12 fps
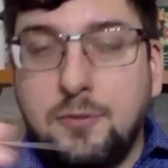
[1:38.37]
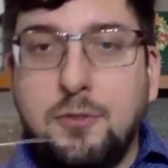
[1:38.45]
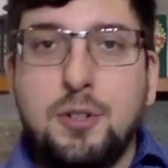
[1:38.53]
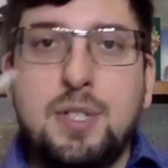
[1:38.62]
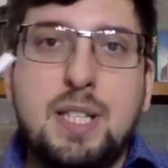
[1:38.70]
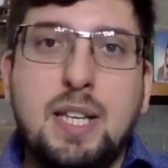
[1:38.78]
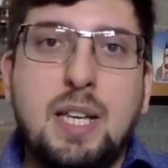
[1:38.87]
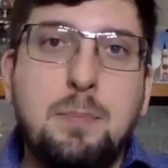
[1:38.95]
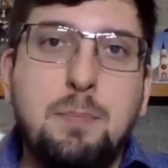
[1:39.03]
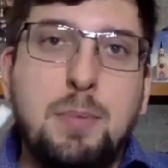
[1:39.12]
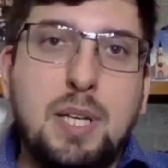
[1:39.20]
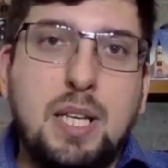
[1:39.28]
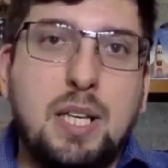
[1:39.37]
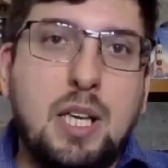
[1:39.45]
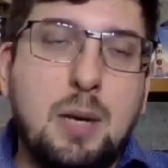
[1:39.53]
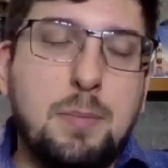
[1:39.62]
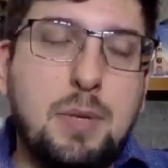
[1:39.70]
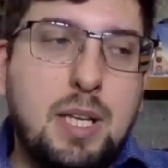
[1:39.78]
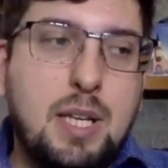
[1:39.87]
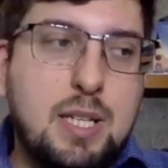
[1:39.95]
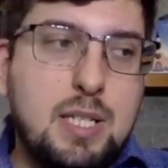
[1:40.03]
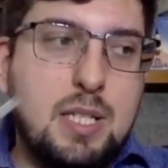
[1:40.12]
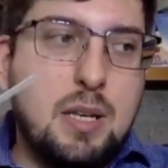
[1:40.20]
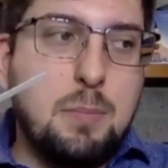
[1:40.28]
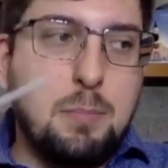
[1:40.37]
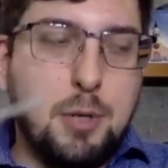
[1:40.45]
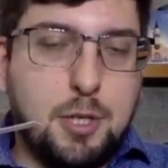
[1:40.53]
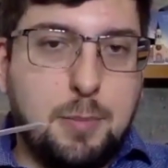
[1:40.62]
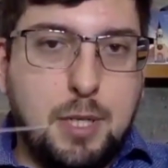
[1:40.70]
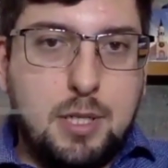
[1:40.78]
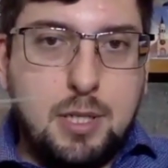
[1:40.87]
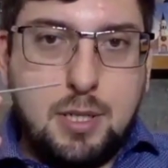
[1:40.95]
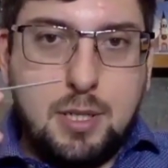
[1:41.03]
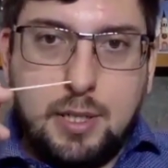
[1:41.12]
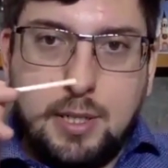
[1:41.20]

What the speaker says: First thing I'm picking up is Bergamot.